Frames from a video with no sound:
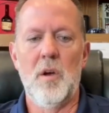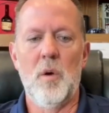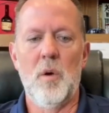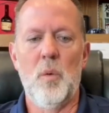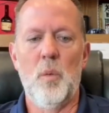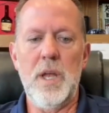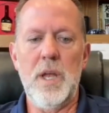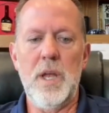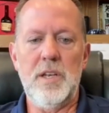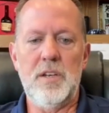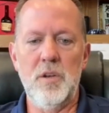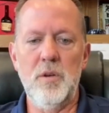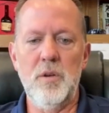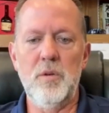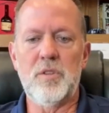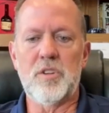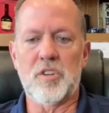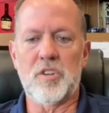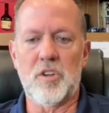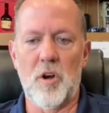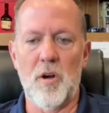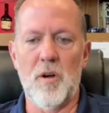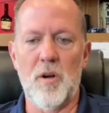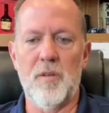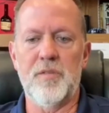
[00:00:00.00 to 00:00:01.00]
We do
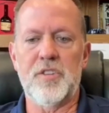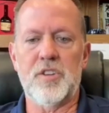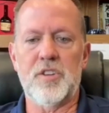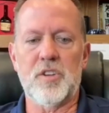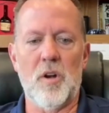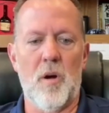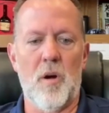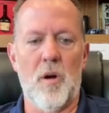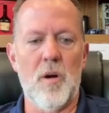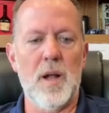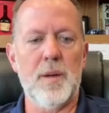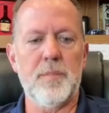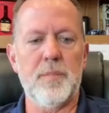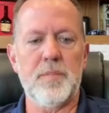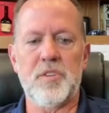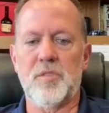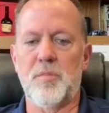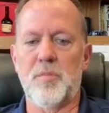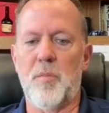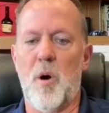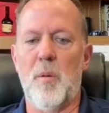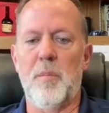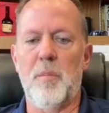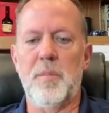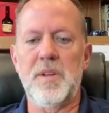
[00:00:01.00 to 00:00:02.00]
serve startups,
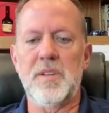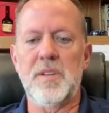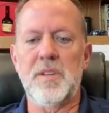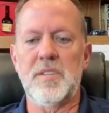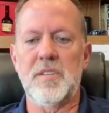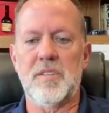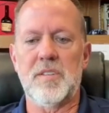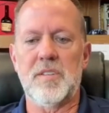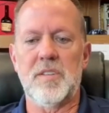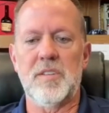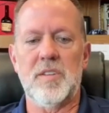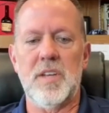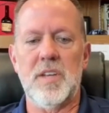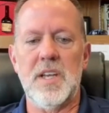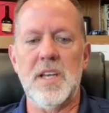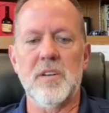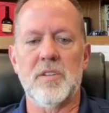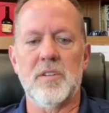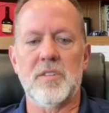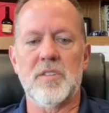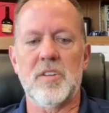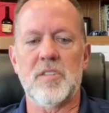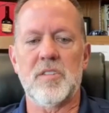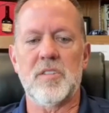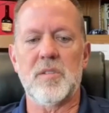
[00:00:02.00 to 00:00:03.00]
small businesses,
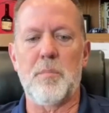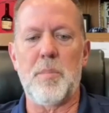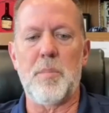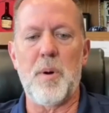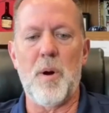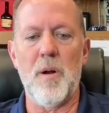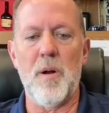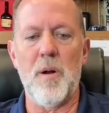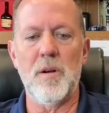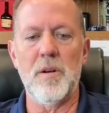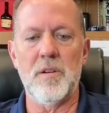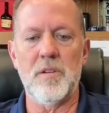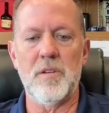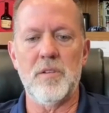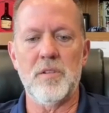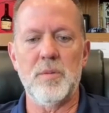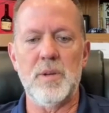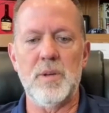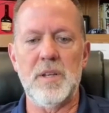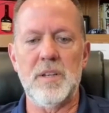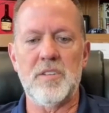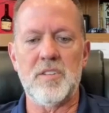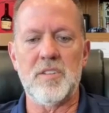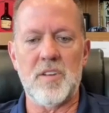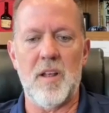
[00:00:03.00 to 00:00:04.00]
ecosystem partners.
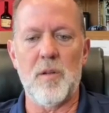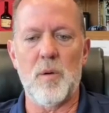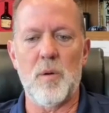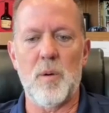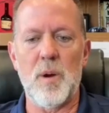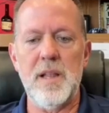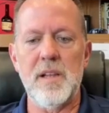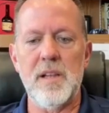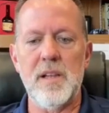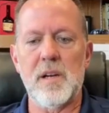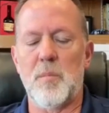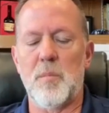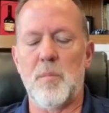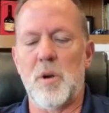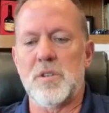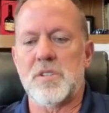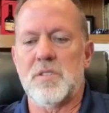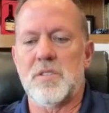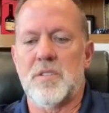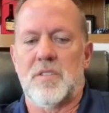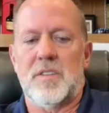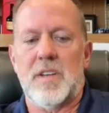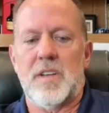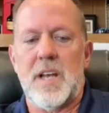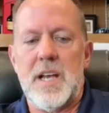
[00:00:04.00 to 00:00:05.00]
We accelerate
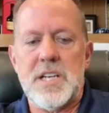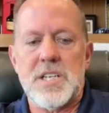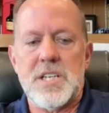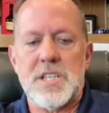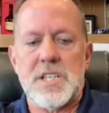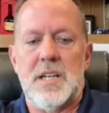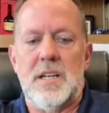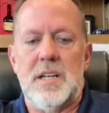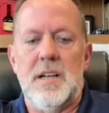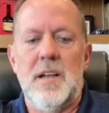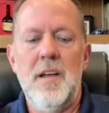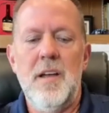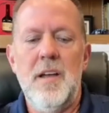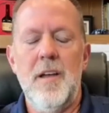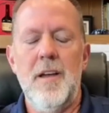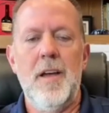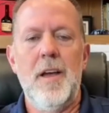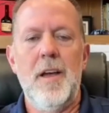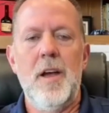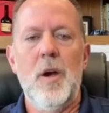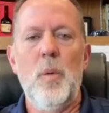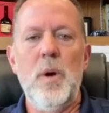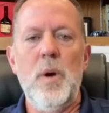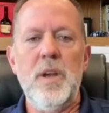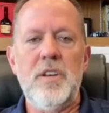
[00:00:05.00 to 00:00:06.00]
commercialization.
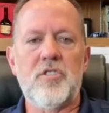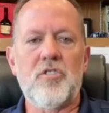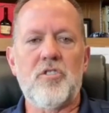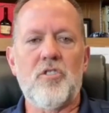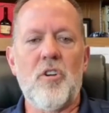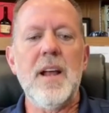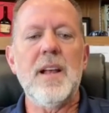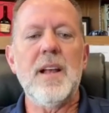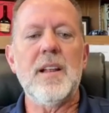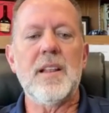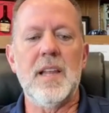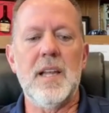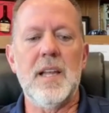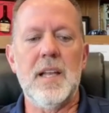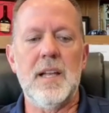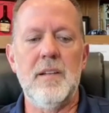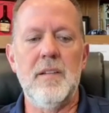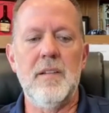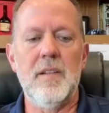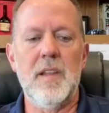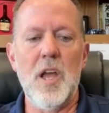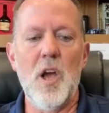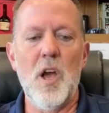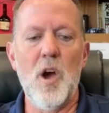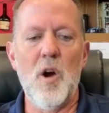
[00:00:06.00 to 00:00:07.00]
We
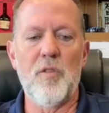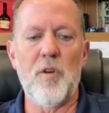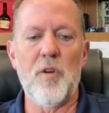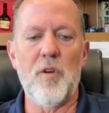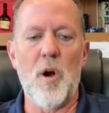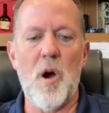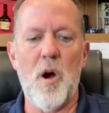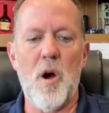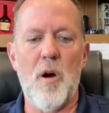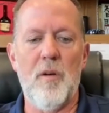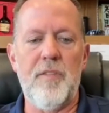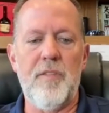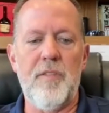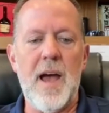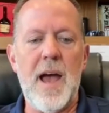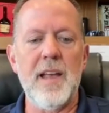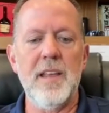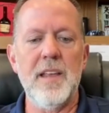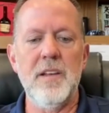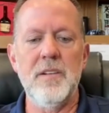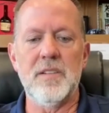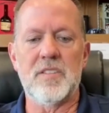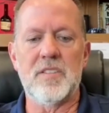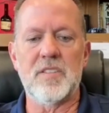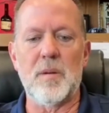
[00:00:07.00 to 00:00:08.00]
strengthen the overall
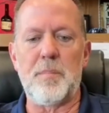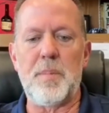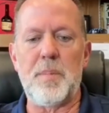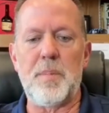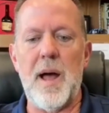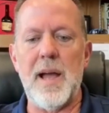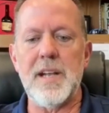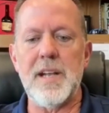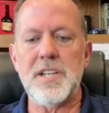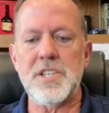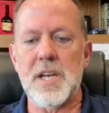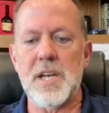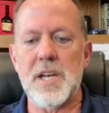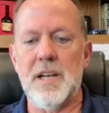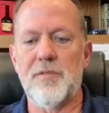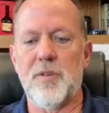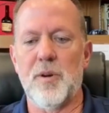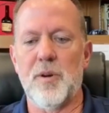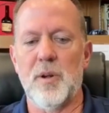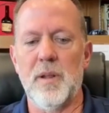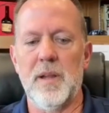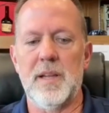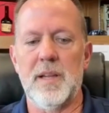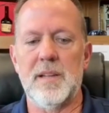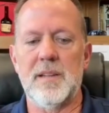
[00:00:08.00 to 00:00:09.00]
value and supply chain
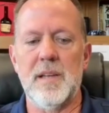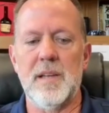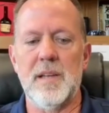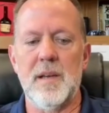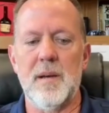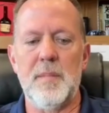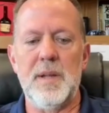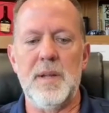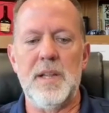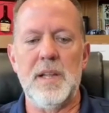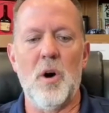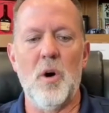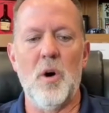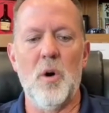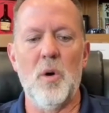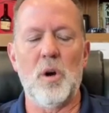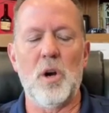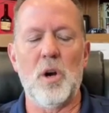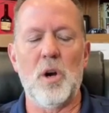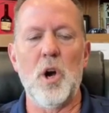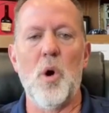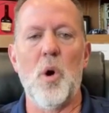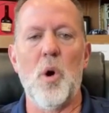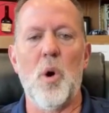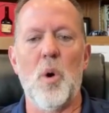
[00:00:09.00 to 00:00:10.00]
for lithium. And the whole
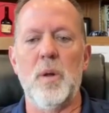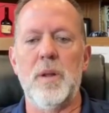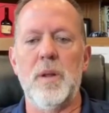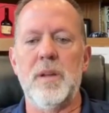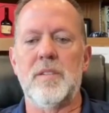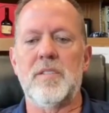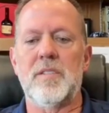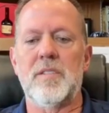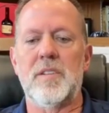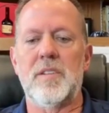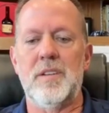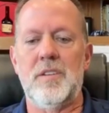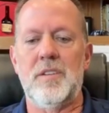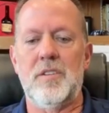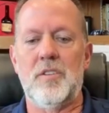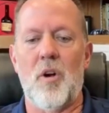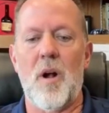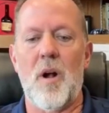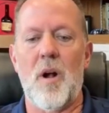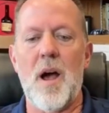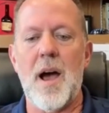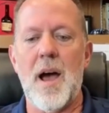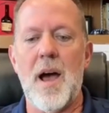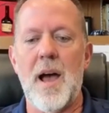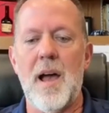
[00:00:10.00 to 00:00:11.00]
goal is to
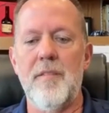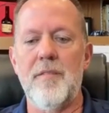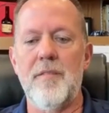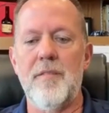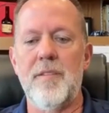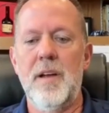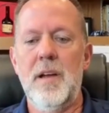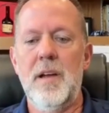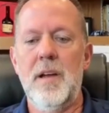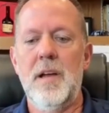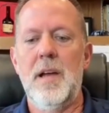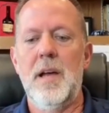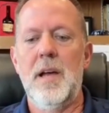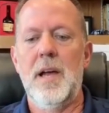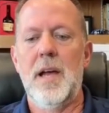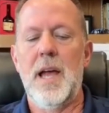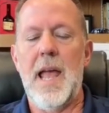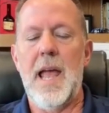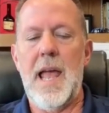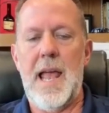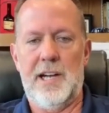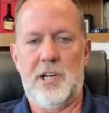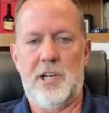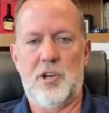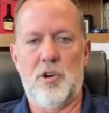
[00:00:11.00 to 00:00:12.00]
drive
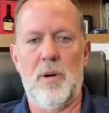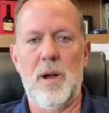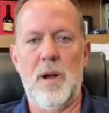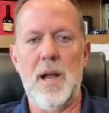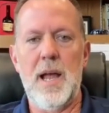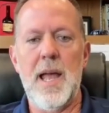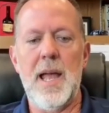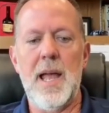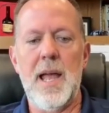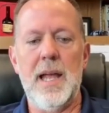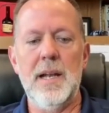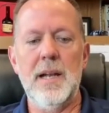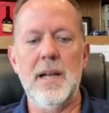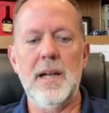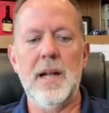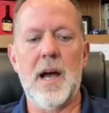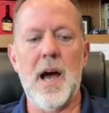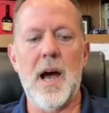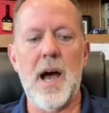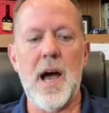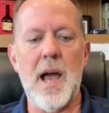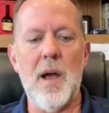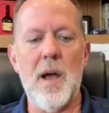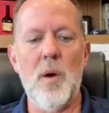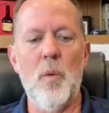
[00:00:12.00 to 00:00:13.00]
and create
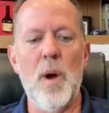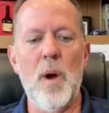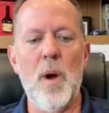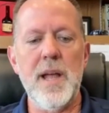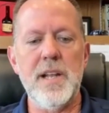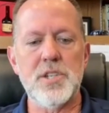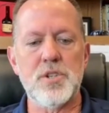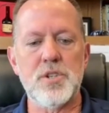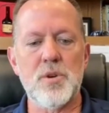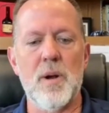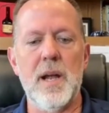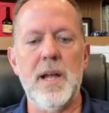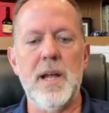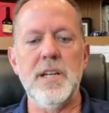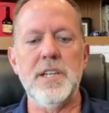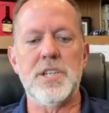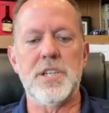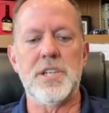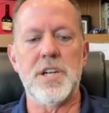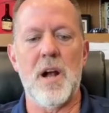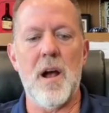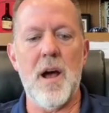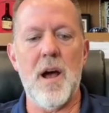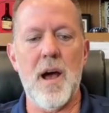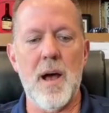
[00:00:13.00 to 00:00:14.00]
high wage rate
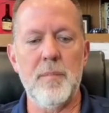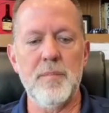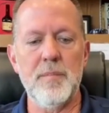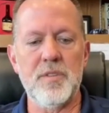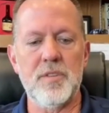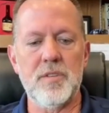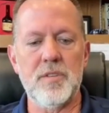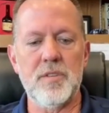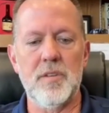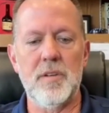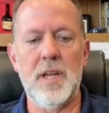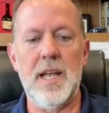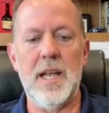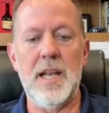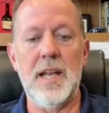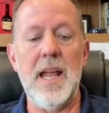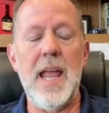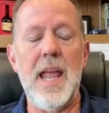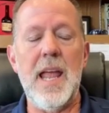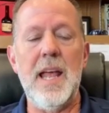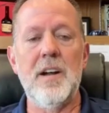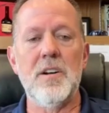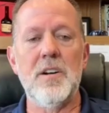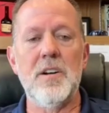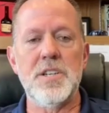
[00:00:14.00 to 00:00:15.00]
jobs in
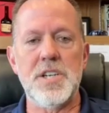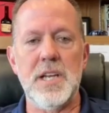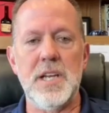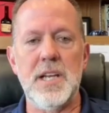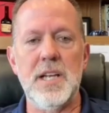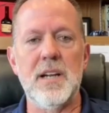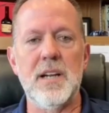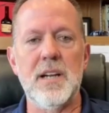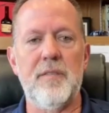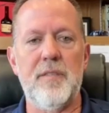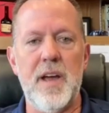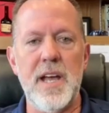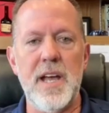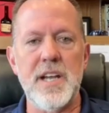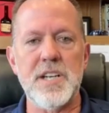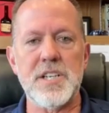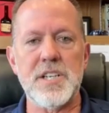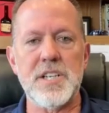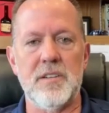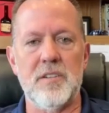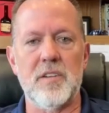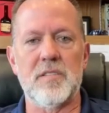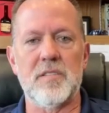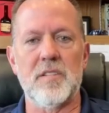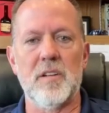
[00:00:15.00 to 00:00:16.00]
energy
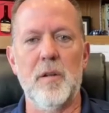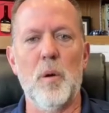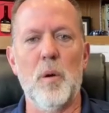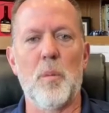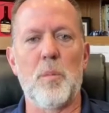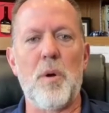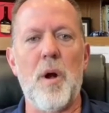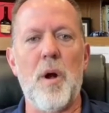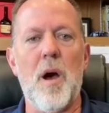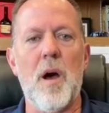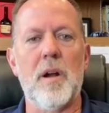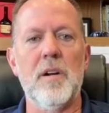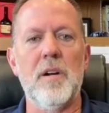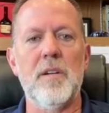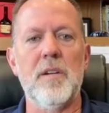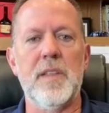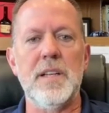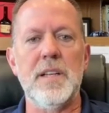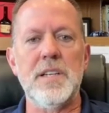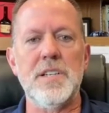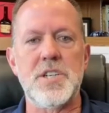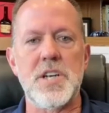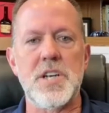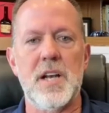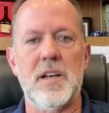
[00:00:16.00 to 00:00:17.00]
innovation. That's a little broader
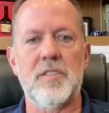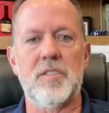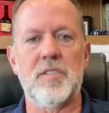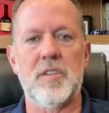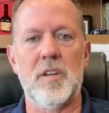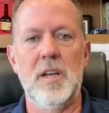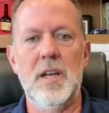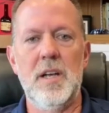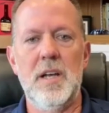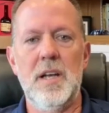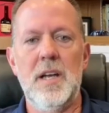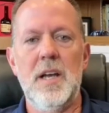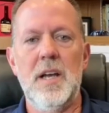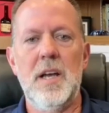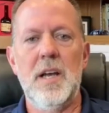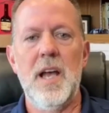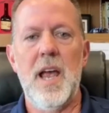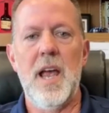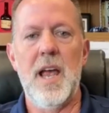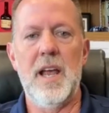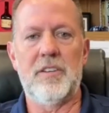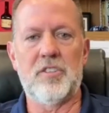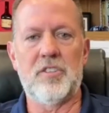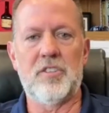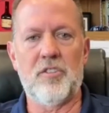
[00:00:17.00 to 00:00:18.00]
than just
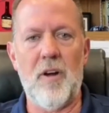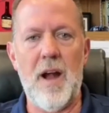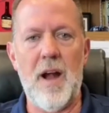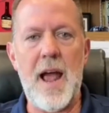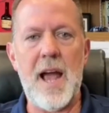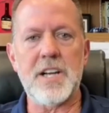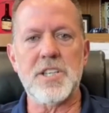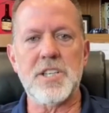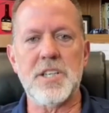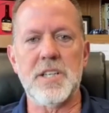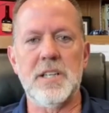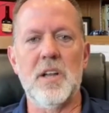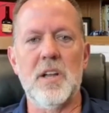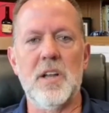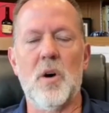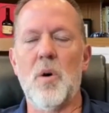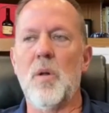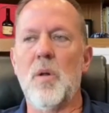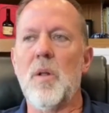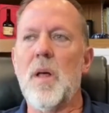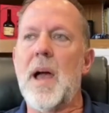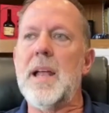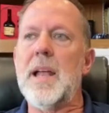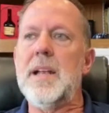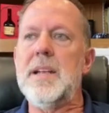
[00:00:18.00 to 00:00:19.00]
extraction. The
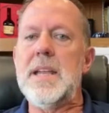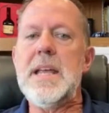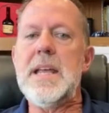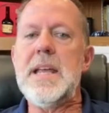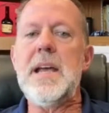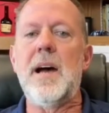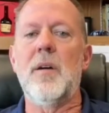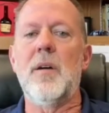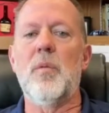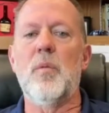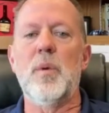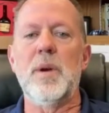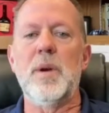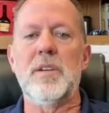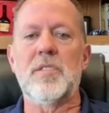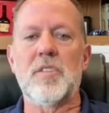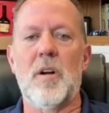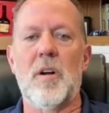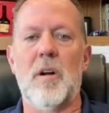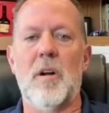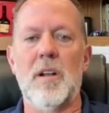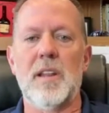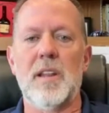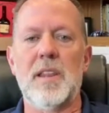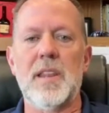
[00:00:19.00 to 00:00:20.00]
whole idea when we
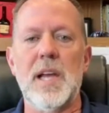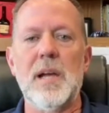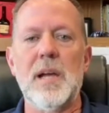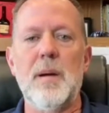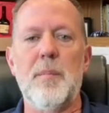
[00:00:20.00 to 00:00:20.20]
started to think